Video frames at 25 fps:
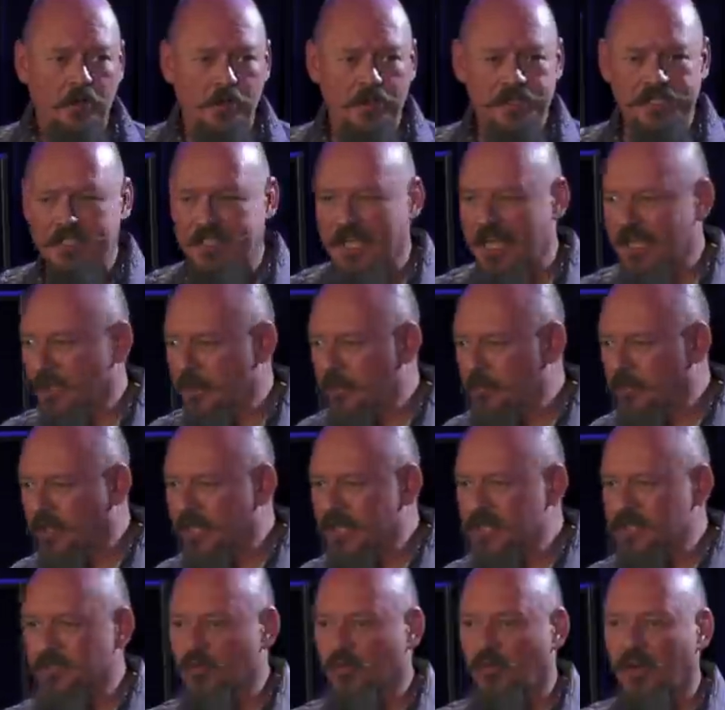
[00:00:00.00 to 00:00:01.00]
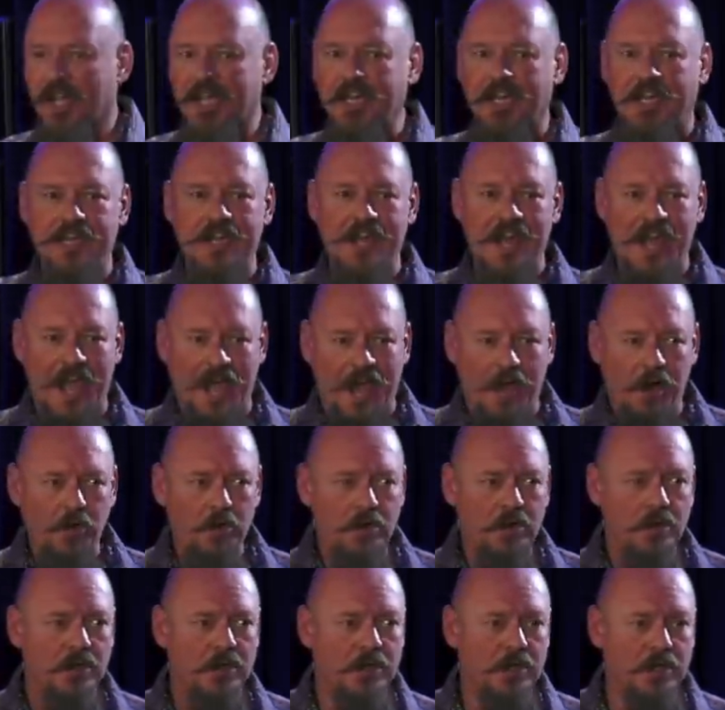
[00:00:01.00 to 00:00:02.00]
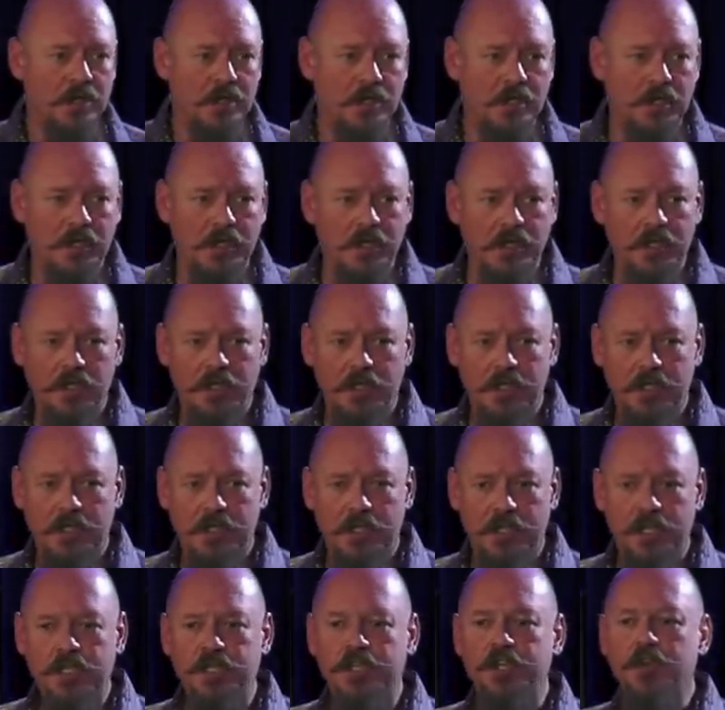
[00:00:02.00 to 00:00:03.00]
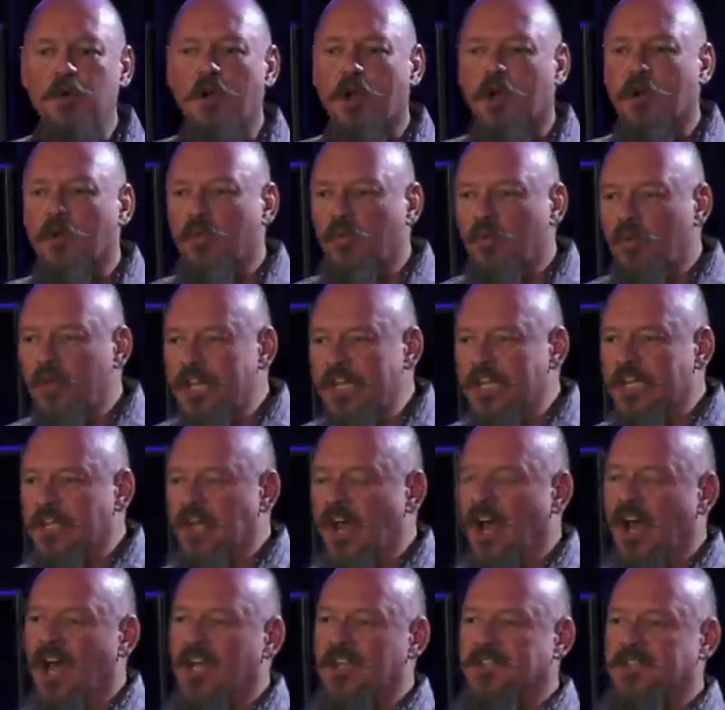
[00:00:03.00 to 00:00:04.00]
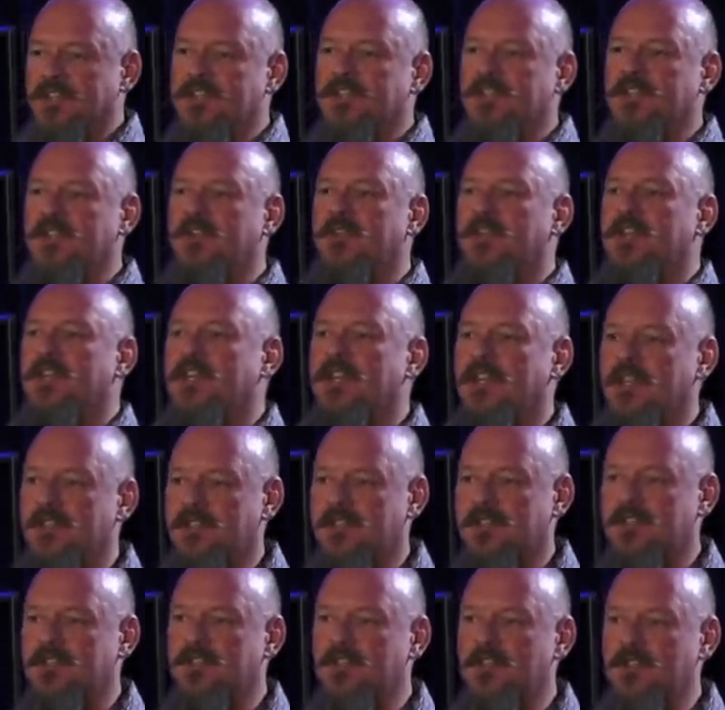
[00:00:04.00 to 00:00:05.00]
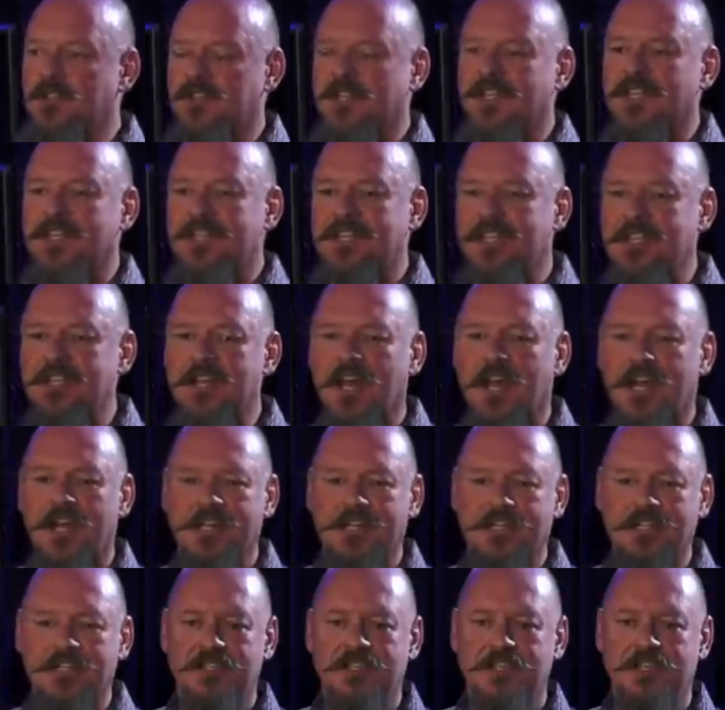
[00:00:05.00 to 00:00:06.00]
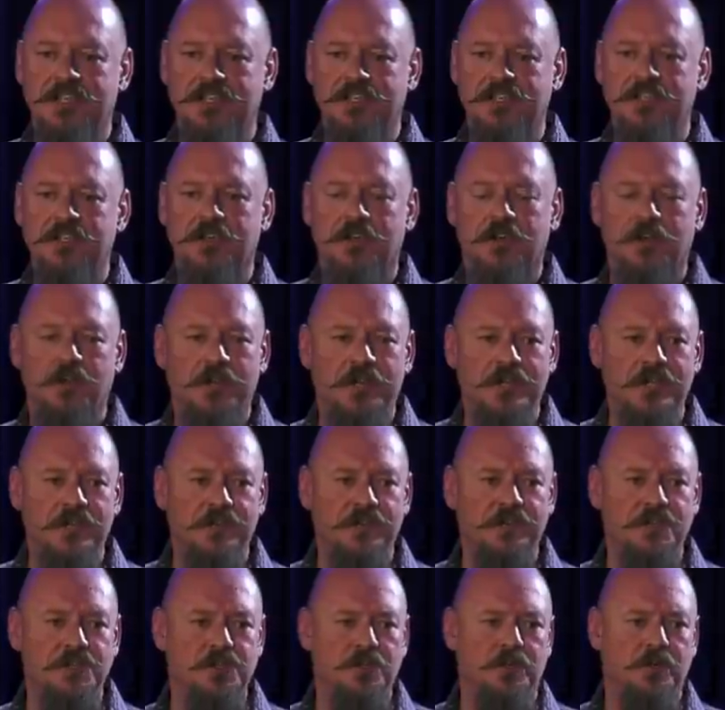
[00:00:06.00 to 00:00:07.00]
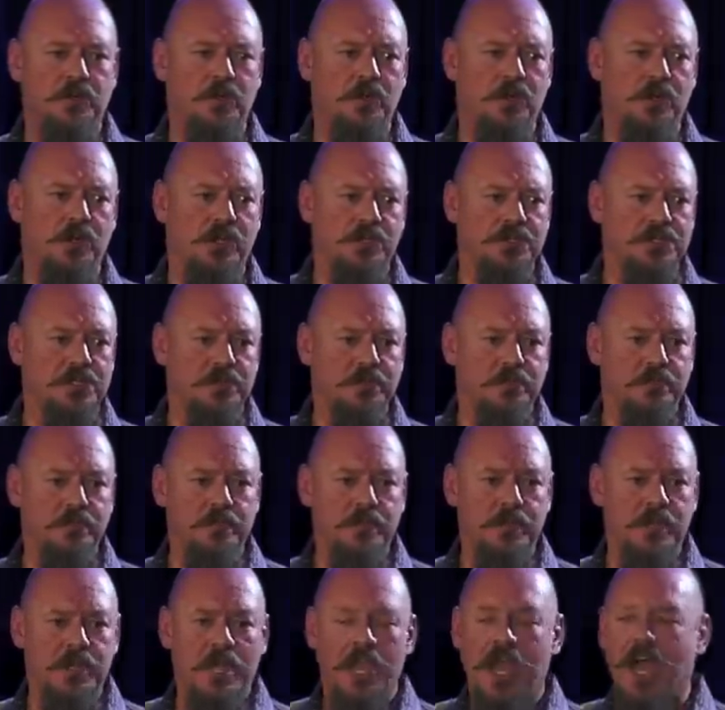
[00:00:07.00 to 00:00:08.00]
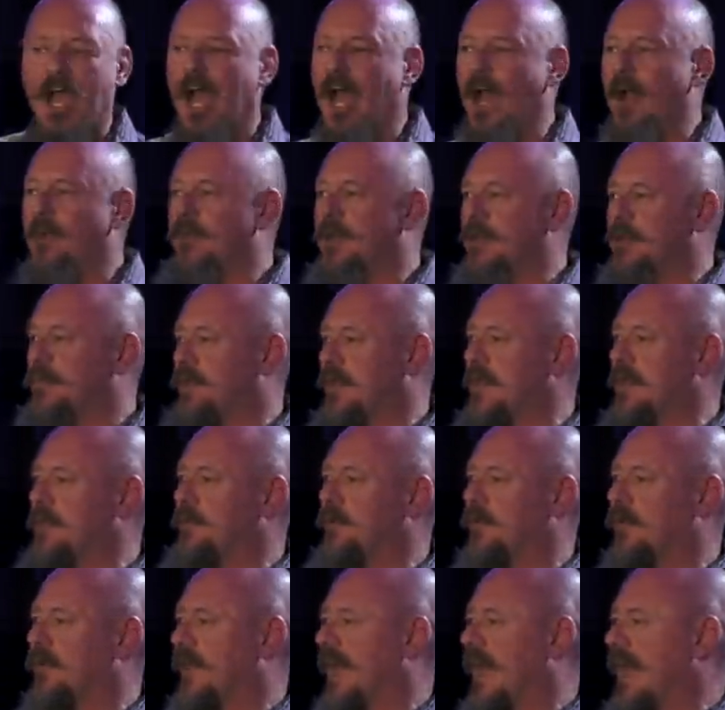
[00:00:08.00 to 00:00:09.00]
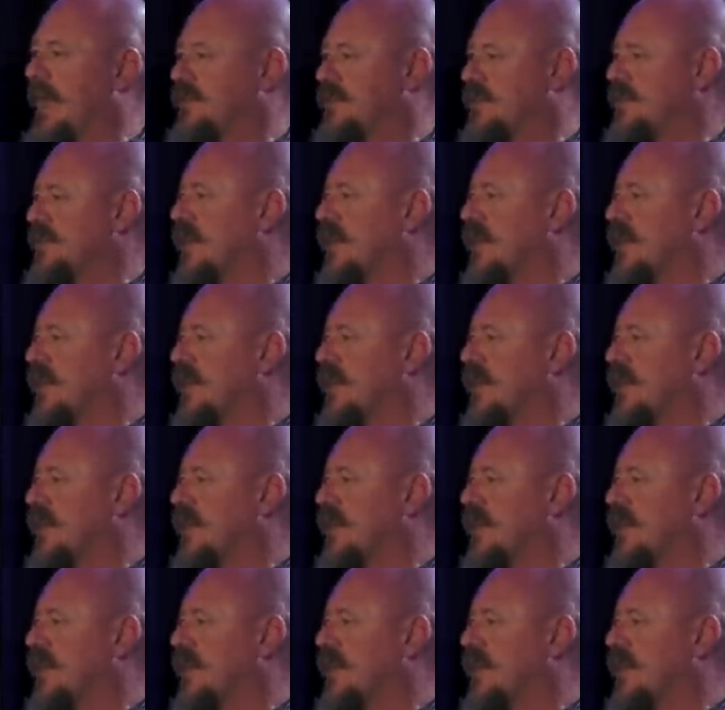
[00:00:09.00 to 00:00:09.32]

what's taking place right now, you are reconstituting an institution that did not exist in your own individual worlds. How many people last